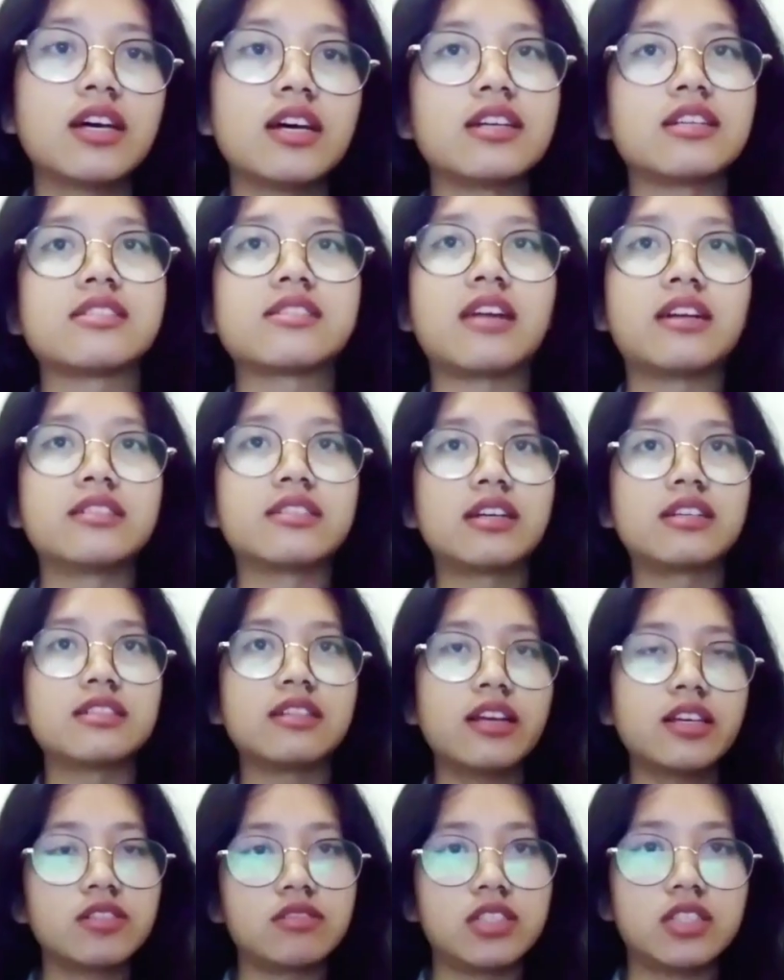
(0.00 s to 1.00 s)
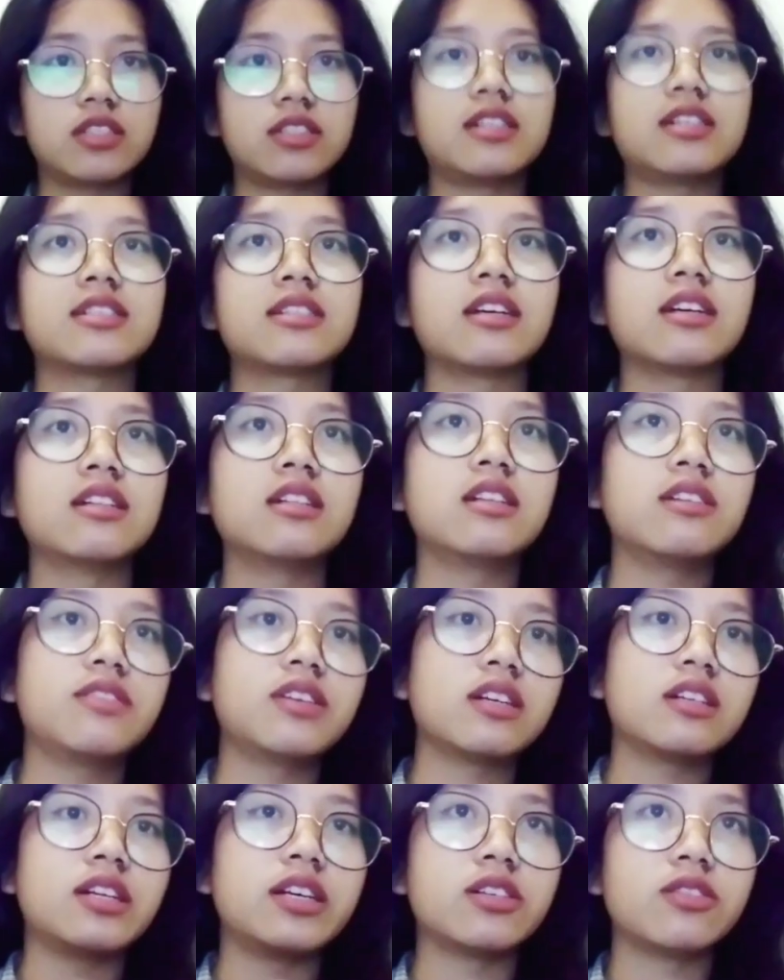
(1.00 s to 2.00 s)
A standard language is a
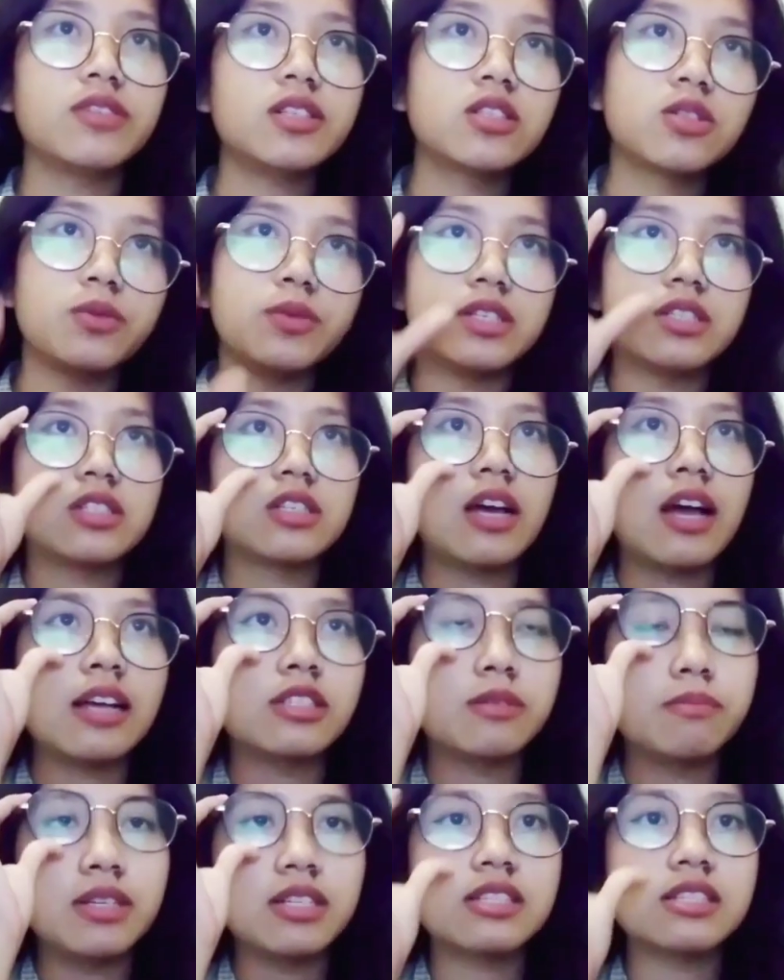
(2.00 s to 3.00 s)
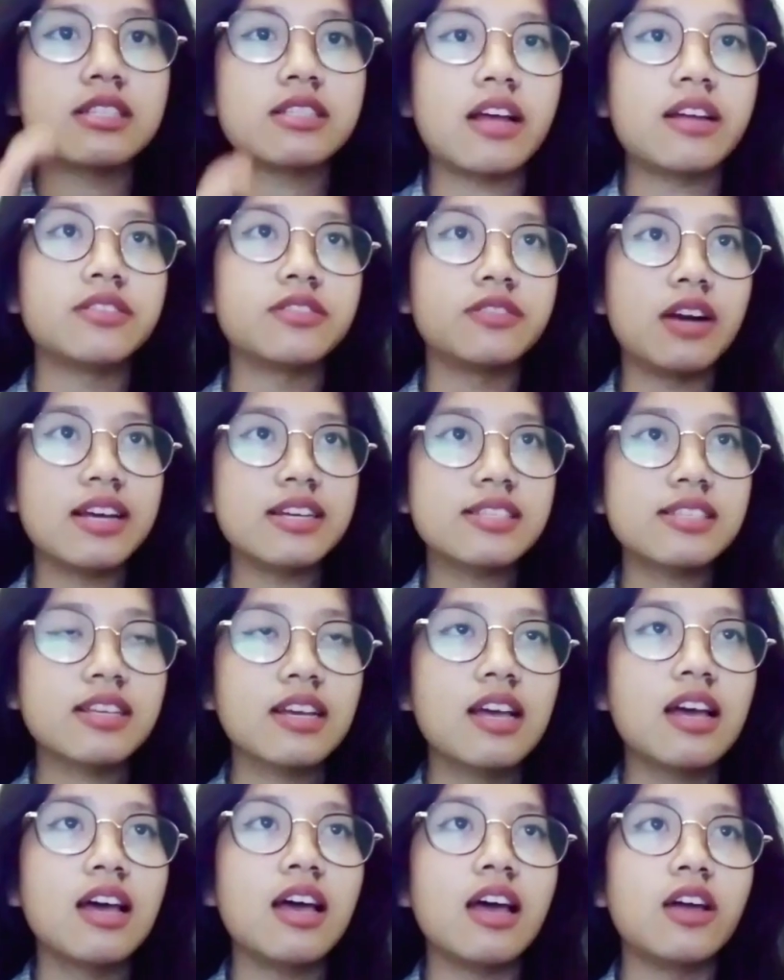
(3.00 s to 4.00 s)
living language which has been standardized
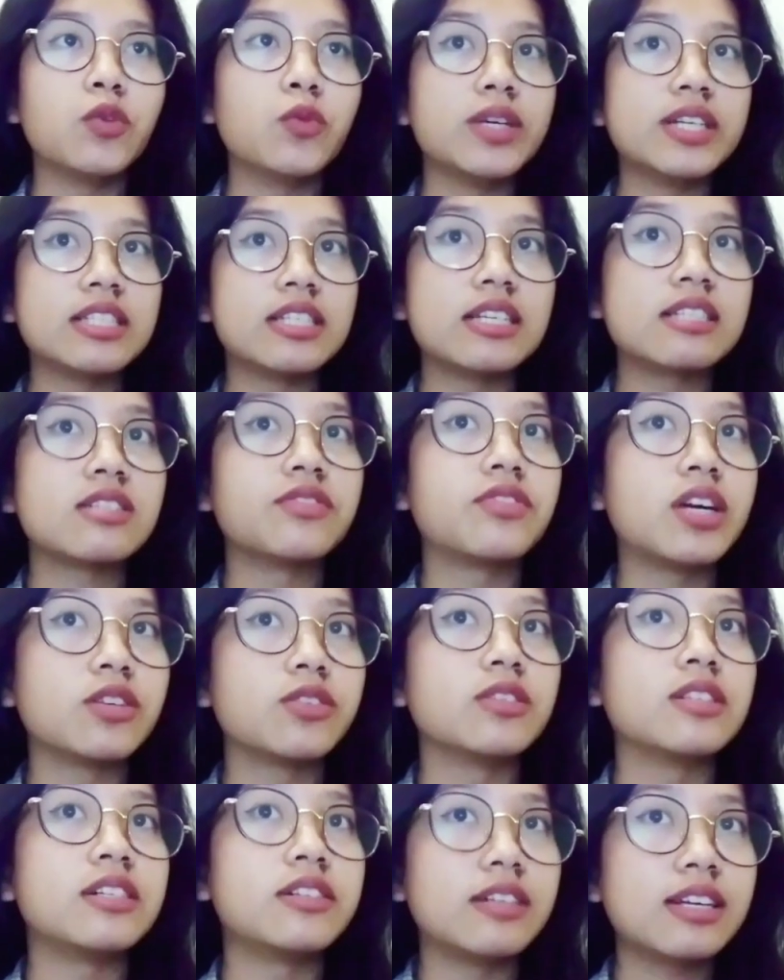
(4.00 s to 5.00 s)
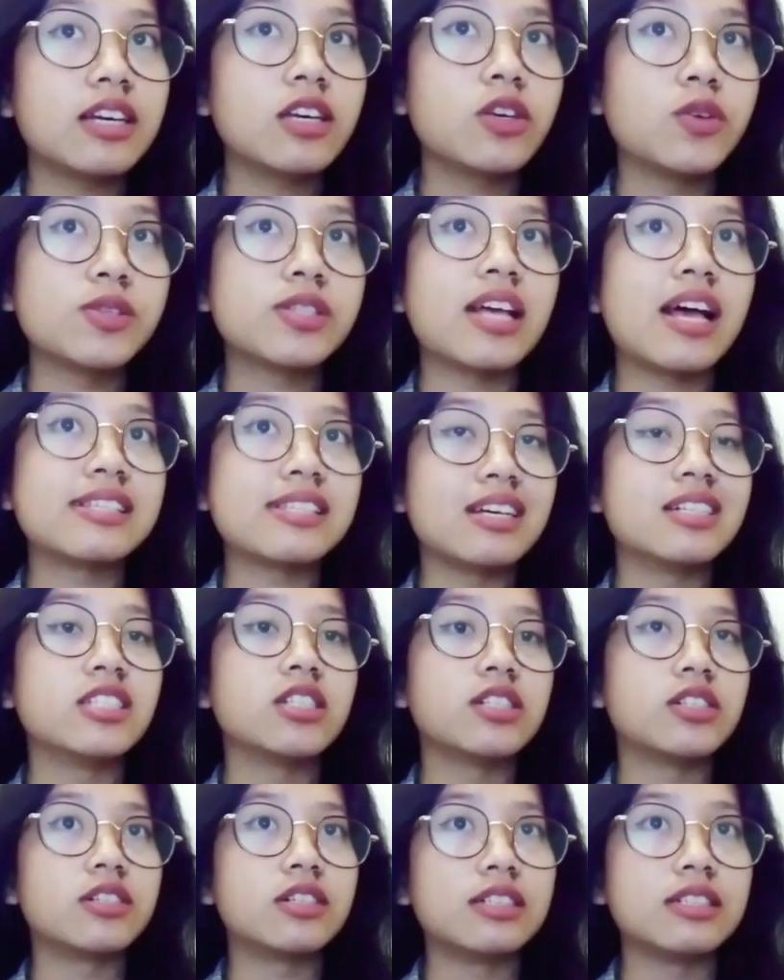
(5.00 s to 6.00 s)
and which is regularly used as a
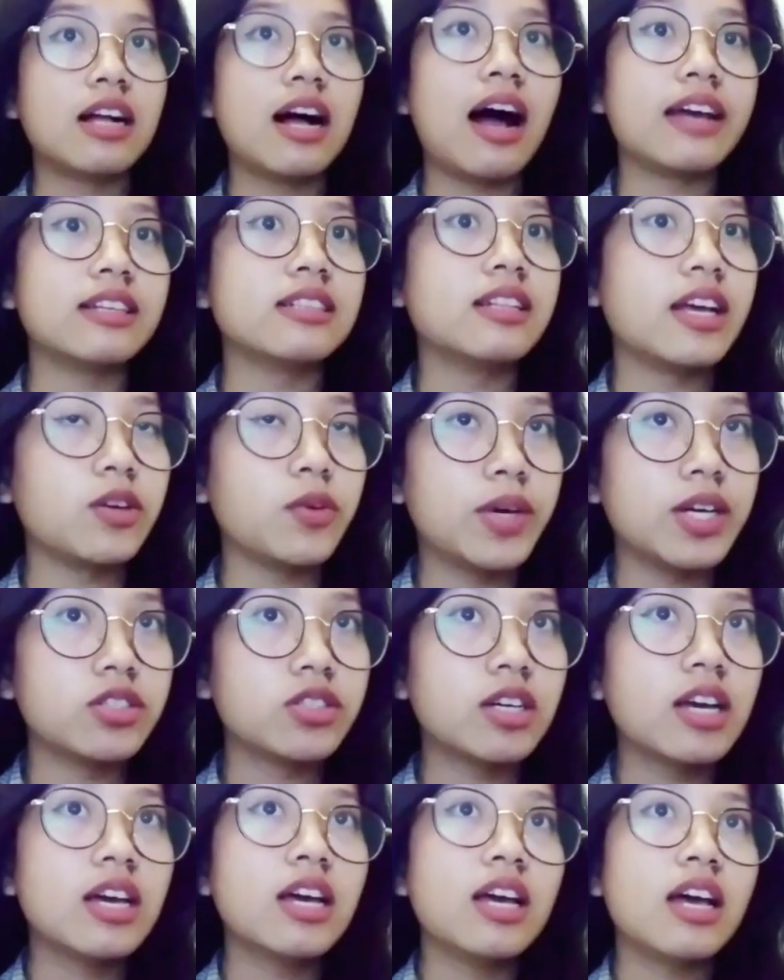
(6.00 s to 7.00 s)
general height language.